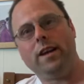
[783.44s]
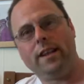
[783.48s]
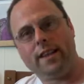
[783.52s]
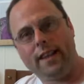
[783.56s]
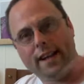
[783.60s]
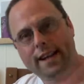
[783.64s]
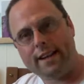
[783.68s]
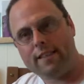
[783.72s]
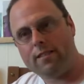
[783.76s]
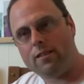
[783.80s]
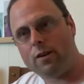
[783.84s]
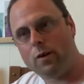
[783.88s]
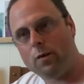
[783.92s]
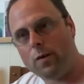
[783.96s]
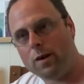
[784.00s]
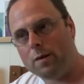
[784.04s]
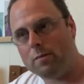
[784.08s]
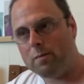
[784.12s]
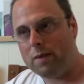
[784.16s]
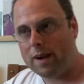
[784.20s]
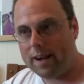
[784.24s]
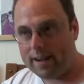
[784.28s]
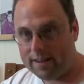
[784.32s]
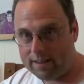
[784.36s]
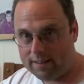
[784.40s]
later, I went
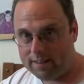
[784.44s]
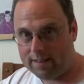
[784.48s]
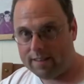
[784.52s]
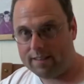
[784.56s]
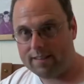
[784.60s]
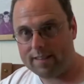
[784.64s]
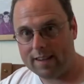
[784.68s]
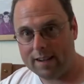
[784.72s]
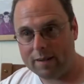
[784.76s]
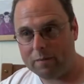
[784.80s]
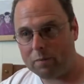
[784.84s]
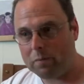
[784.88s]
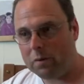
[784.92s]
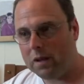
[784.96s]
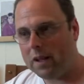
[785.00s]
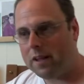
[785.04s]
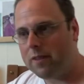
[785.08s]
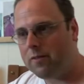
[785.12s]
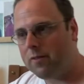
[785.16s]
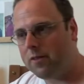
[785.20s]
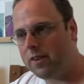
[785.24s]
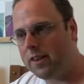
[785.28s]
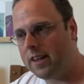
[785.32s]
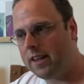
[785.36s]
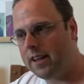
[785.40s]
back to the same place
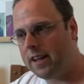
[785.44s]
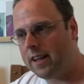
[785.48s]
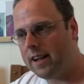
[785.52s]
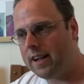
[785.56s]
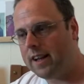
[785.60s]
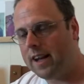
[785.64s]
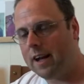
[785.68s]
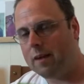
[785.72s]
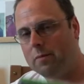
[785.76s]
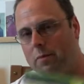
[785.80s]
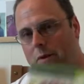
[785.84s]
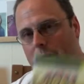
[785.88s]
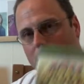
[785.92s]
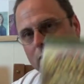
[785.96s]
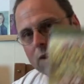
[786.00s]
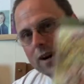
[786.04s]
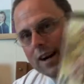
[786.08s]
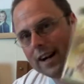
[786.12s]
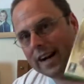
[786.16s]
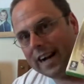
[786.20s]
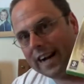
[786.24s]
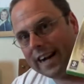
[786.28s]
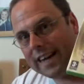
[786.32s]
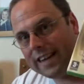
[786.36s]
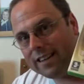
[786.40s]
for the car boot,
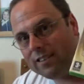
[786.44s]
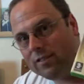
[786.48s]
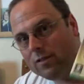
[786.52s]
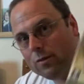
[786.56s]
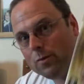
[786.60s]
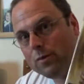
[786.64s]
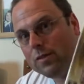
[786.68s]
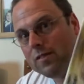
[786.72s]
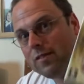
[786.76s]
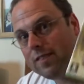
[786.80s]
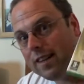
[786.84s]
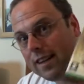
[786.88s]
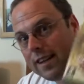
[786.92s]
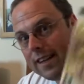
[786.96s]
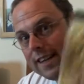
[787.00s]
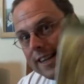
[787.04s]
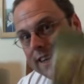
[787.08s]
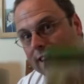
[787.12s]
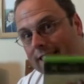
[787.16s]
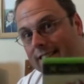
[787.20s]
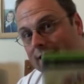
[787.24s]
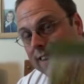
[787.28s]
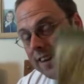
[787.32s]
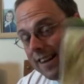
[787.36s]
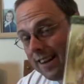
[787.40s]
and someone's selling
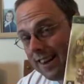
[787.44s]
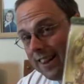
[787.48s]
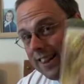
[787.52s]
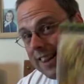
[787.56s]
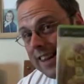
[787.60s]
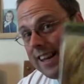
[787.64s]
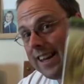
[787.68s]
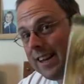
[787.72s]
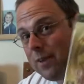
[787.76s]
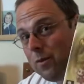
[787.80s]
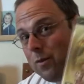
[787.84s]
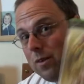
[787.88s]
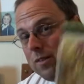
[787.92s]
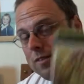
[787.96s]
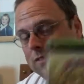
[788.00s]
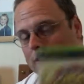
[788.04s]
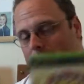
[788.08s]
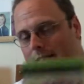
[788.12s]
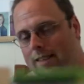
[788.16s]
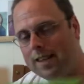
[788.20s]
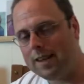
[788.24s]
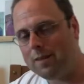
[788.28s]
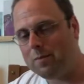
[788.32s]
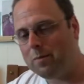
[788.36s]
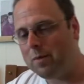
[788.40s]
this, and I think it was the
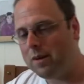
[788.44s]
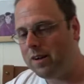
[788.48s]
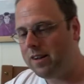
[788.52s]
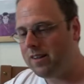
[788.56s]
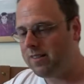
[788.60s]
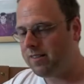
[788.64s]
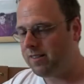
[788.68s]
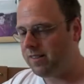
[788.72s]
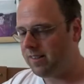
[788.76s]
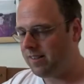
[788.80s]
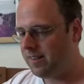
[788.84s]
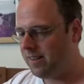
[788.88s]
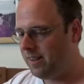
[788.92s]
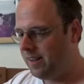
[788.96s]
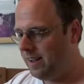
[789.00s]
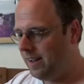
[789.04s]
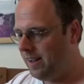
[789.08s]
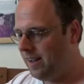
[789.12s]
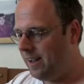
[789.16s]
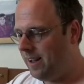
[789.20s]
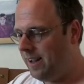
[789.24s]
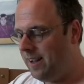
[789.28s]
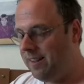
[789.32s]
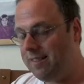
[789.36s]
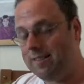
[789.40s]
same person.
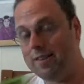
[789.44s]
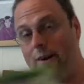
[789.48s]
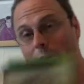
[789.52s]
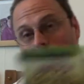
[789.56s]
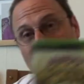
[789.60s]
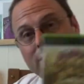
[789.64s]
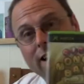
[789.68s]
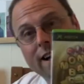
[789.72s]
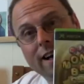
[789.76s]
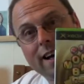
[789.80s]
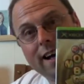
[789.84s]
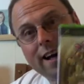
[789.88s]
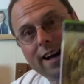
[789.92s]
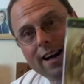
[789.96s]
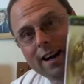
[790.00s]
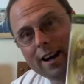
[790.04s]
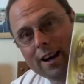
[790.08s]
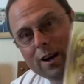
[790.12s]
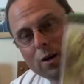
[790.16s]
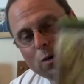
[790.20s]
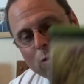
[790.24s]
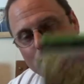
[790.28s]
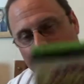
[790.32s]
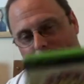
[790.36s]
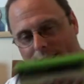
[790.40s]
So yeah,
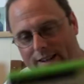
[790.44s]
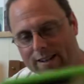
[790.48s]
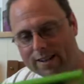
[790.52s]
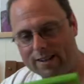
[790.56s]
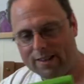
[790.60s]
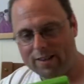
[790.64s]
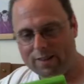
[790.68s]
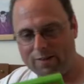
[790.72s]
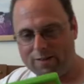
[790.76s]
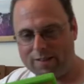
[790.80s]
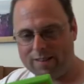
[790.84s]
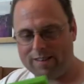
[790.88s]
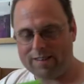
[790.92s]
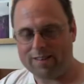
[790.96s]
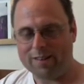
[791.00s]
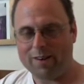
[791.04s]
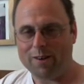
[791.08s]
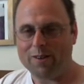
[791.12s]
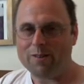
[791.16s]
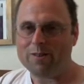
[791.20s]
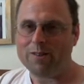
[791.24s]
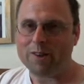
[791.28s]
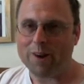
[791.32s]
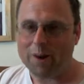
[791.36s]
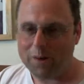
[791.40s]
£1, lovely
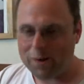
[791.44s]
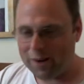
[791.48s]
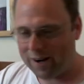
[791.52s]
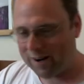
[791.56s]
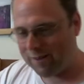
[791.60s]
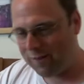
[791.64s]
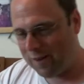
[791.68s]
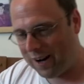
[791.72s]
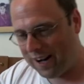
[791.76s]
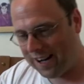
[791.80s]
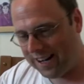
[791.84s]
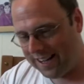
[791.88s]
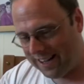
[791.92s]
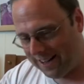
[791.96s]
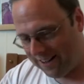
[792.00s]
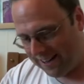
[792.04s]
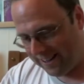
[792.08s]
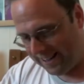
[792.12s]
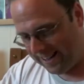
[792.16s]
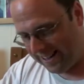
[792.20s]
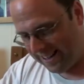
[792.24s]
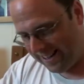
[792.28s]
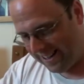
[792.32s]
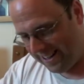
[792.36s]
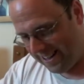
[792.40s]
stuff. So I finally got
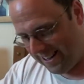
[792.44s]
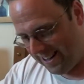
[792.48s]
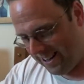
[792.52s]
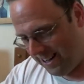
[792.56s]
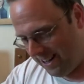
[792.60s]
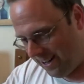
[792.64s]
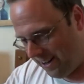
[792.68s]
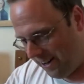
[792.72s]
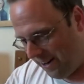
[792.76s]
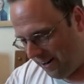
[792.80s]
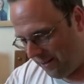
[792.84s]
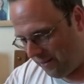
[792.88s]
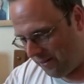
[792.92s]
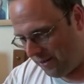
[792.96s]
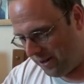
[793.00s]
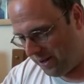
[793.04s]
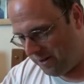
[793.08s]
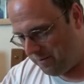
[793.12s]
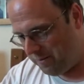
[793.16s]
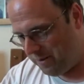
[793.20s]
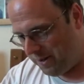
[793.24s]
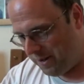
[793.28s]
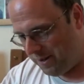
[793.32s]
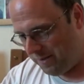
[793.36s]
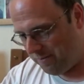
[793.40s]
it off
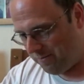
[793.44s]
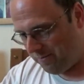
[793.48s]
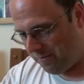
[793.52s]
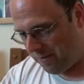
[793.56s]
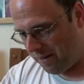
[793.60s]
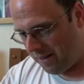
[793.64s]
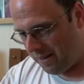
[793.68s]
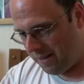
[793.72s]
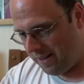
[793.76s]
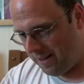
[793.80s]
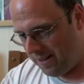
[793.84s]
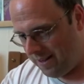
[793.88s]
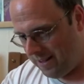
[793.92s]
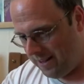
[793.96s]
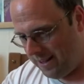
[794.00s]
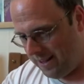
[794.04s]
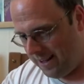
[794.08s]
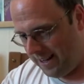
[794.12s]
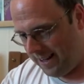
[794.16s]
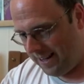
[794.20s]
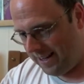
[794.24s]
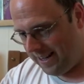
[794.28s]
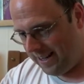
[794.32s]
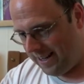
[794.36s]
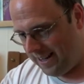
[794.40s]
him,
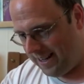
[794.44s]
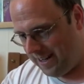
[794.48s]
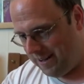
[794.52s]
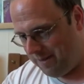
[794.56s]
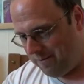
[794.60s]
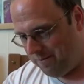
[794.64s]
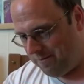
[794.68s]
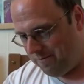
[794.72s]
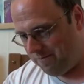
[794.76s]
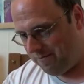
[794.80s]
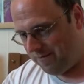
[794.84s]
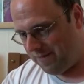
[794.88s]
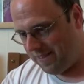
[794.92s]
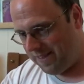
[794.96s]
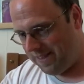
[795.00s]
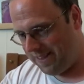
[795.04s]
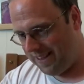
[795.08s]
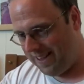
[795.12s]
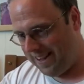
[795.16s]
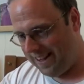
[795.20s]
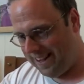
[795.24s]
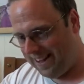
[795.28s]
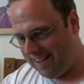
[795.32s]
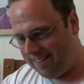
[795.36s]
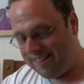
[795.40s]
and
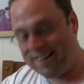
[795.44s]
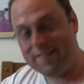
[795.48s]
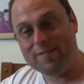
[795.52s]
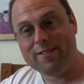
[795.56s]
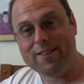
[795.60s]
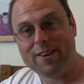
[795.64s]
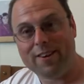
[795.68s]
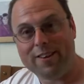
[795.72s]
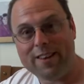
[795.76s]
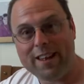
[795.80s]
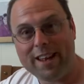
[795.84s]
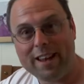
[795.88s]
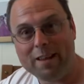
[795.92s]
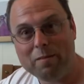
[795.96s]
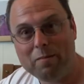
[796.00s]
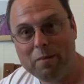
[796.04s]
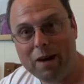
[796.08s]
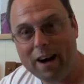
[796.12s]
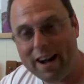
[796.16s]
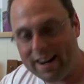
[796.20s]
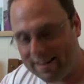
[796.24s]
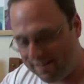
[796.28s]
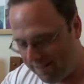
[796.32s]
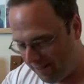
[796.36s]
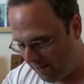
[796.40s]
it's even got the Alan
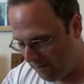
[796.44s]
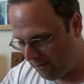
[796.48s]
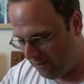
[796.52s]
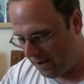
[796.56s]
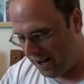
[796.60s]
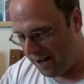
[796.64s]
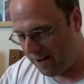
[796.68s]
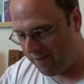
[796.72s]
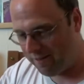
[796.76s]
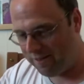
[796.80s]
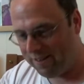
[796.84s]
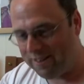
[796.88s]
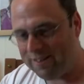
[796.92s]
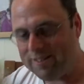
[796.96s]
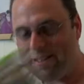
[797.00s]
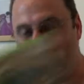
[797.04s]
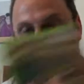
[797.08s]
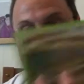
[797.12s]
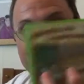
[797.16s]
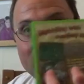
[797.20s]
Partridge favourite,